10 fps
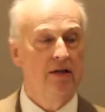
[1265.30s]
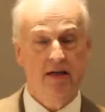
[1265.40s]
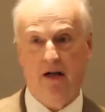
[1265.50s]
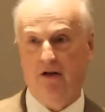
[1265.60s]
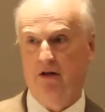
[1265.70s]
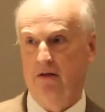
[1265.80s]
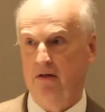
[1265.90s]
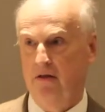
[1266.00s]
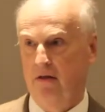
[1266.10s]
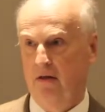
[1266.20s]

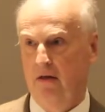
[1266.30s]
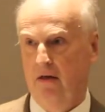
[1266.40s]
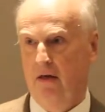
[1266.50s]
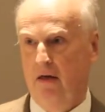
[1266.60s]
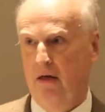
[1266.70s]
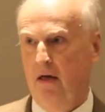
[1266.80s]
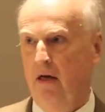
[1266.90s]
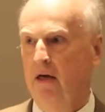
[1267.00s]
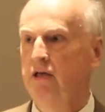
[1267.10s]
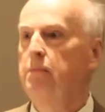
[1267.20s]
intelligence,
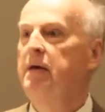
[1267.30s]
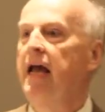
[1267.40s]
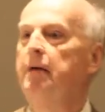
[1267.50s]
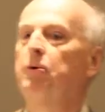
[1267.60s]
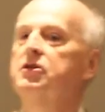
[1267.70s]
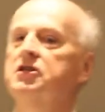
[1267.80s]
to be able